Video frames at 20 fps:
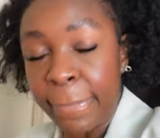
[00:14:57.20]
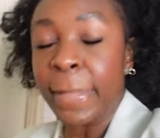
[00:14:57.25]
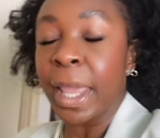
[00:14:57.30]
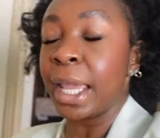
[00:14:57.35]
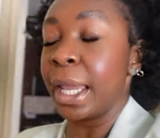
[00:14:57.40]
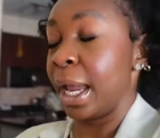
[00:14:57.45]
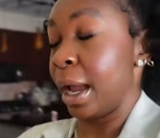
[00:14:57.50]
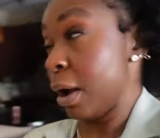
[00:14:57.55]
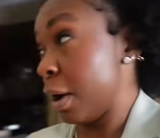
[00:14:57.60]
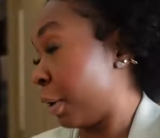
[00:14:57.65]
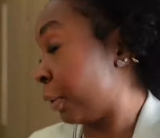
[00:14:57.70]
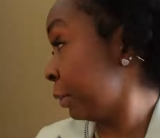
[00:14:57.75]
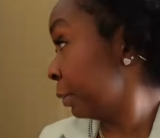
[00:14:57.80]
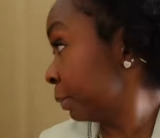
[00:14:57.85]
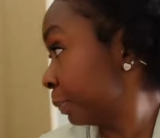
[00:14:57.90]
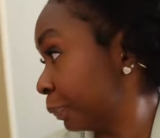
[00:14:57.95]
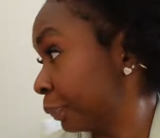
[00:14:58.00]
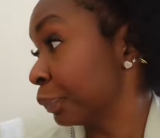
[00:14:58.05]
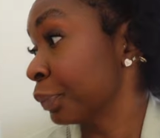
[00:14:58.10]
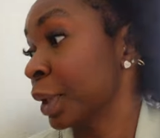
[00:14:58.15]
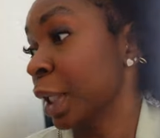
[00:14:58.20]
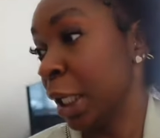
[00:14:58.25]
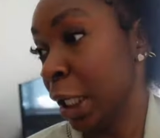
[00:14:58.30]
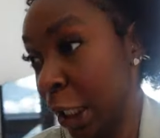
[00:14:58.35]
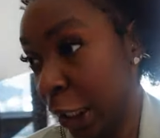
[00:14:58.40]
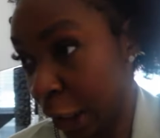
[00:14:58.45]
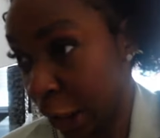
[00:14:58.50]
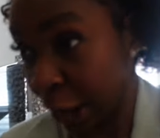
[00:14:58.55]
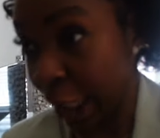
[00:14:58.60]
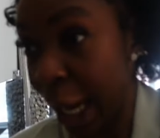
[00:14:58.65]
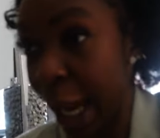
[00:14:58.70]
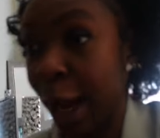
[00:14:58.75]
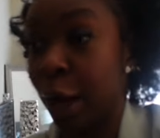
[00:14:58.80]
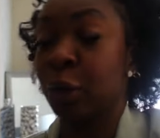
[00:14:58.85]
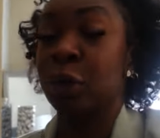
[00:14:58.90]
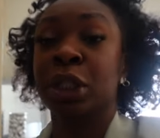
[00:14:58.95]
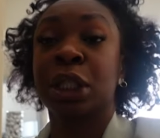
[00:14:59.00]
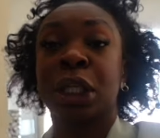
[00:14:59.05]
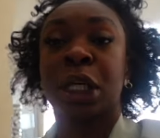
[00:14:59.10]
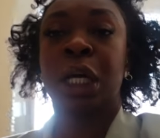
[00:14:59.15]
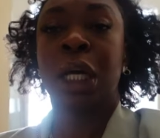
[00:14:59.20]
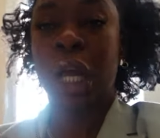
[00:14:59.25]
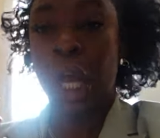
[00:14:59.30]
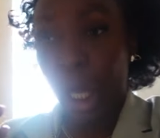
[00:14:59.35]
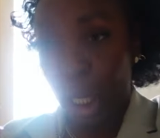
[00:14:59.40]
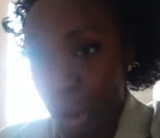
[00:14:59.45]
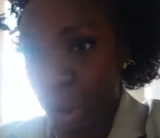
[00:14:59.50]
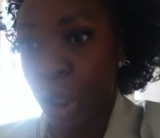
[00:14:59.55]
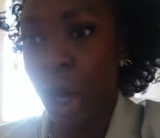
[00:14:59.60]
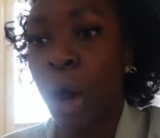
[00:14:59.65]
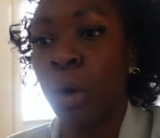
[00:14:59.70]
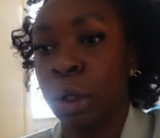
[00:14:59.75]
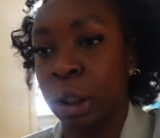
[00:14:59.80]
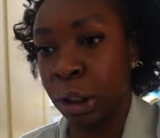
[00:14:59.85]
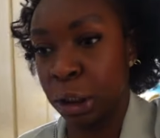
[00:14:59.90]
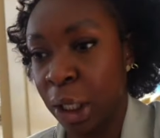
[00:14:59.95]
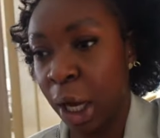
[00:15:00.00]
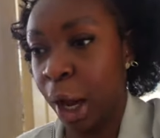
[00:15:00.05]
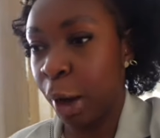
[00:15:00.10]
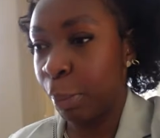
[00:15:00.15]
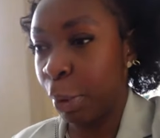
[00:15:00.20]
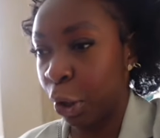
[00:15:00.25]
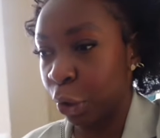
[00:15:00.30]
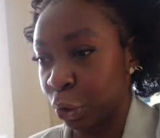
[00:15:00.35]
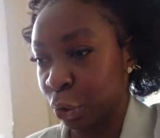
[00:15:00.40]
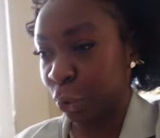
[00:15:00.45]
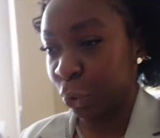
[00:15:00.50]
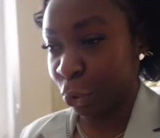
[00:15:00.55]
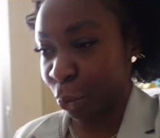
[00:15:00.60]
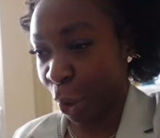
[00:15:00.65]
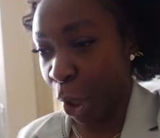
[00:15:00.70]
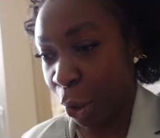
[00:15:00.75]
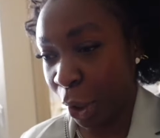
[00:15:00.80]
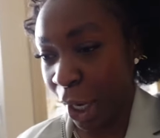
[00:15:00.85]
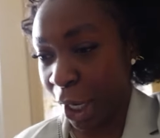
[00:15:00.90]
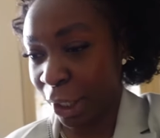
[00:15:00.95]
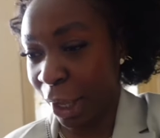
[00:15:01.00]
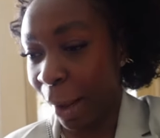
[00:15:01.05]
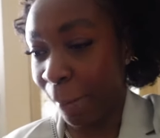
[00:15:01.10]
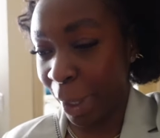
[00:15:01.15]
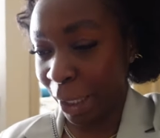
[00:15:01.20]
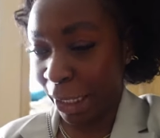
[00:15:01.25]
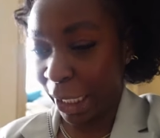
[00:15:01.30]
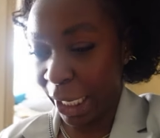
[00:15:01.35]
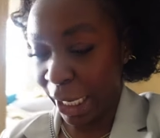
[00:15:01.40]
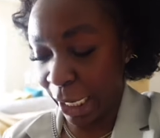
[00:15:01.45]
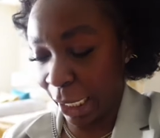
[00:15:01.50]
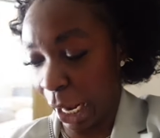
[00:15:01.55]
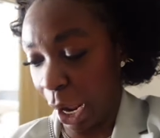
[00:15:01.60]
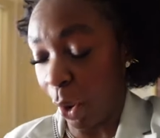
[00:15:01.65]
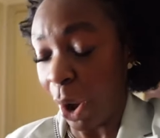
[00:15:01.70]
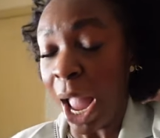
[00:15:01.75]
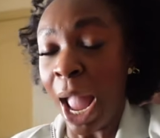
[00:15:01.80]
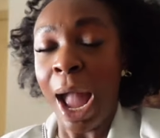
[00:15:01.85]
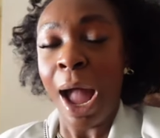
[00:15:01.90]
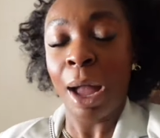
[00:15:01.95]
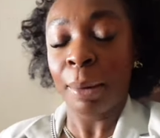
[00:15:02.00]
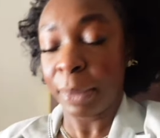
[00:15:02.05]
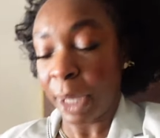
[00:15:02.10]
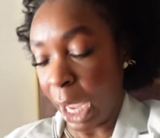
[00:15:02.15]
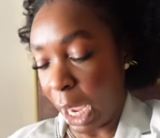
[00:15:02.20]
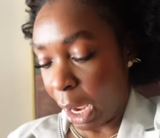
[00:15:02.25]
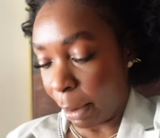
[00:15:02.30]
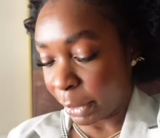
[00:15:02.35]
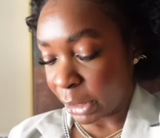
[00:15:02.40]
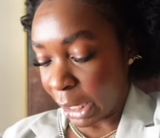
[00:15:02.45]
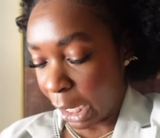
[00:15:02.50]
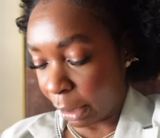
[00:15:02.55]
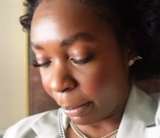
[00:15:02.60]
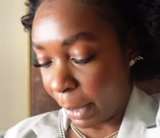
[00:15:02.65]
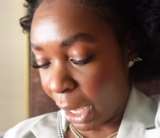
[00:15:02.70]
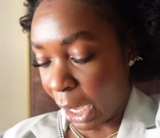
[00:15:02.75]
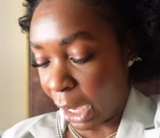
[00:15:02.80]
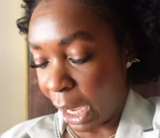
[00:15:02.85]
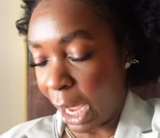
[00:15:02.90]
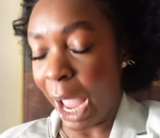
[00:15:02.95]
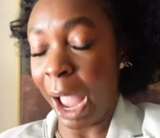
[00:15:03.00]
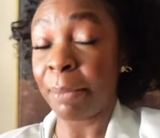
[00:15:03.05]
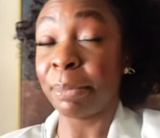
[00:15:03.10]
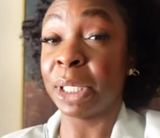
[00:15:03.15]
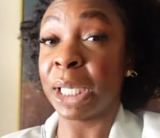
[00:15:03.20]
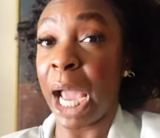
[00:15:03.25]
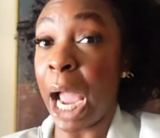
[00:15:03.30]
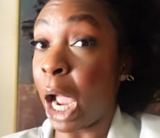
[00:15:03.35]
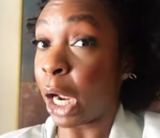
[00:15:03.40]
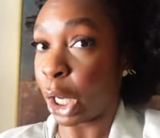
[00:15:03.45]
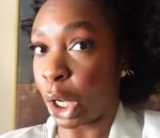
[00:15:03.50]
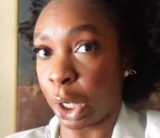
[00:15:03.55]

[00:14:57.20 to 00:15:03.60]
At home, in the house, talking to y'all per usual. Okay, y'all, I'm about to head out. I'm not